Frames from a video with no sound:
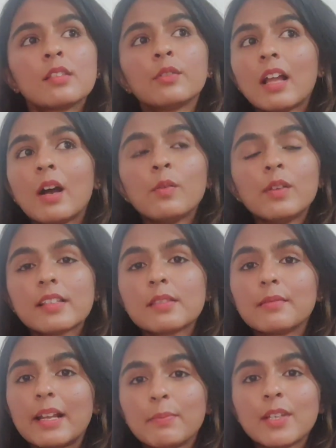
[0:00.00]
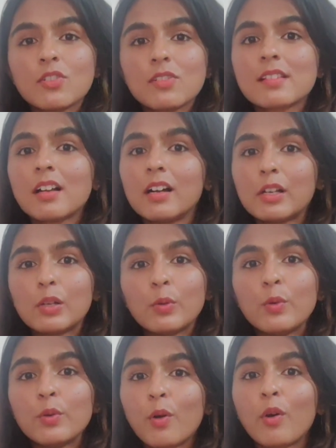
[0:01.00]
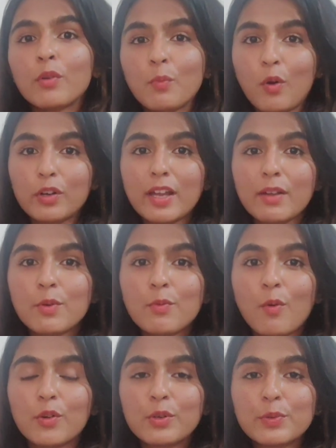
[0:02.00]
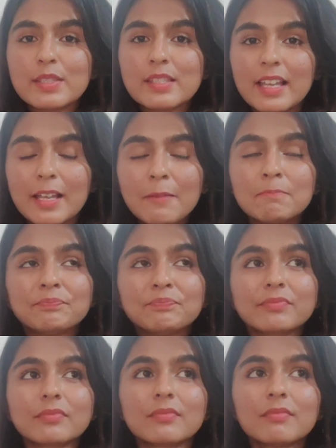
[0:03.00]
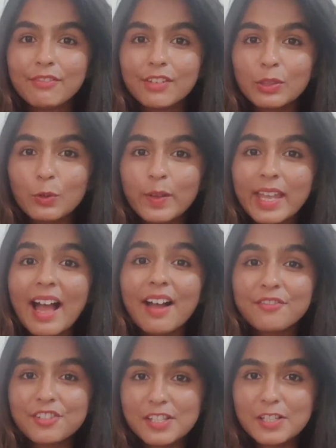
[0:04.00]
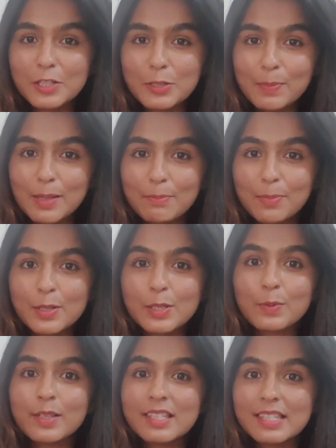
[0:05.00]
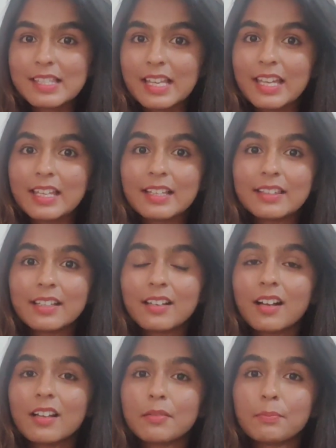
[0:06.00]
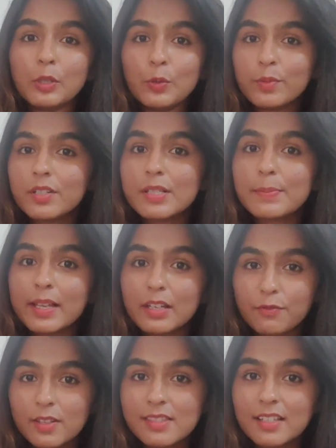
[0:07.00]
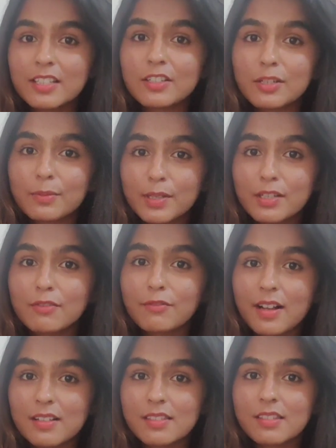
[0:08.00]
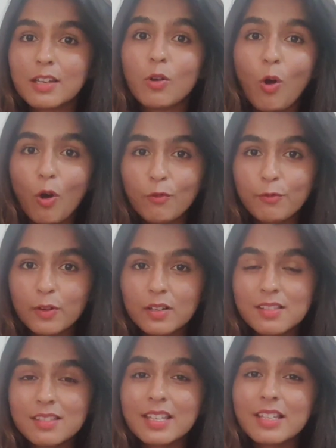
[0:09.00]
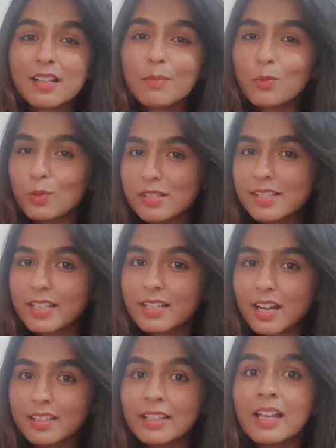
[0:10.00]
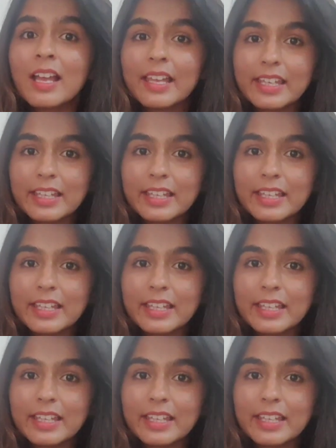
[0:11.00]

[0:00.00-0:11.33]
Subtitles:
So now let me just conclude on what I would want to say. Even though we have research papers which say that there are numerous benefits that intermittent fasting offers, these are mostly done